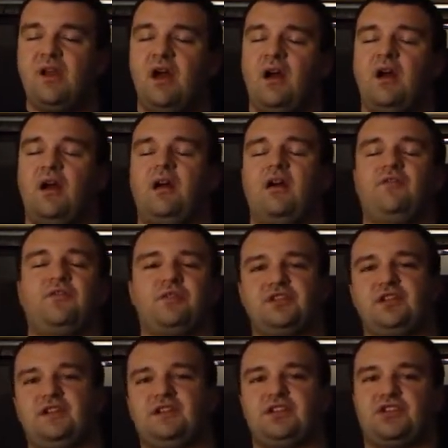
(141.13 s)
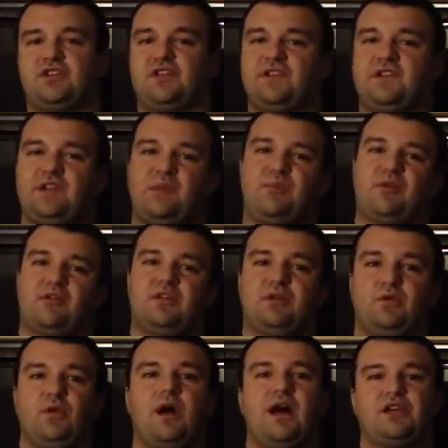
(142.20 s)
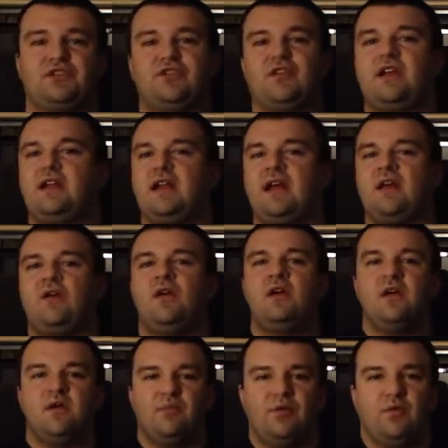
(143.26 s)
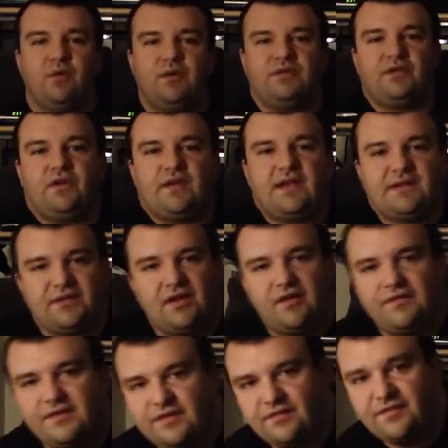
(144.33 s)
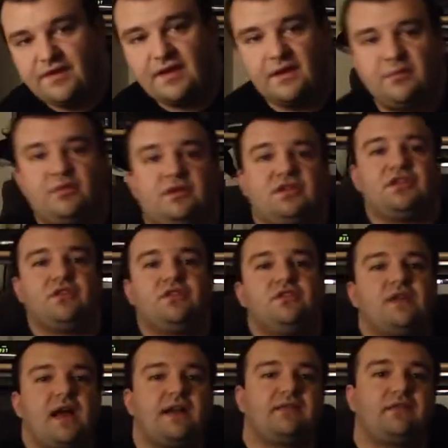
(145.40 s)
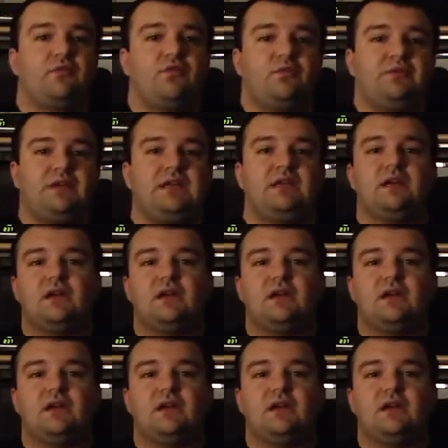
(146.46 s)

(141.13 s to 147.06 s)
Unfortunately, the shirts that I bought are in the wash right now. But once all that stuff is available to show you guys, I will be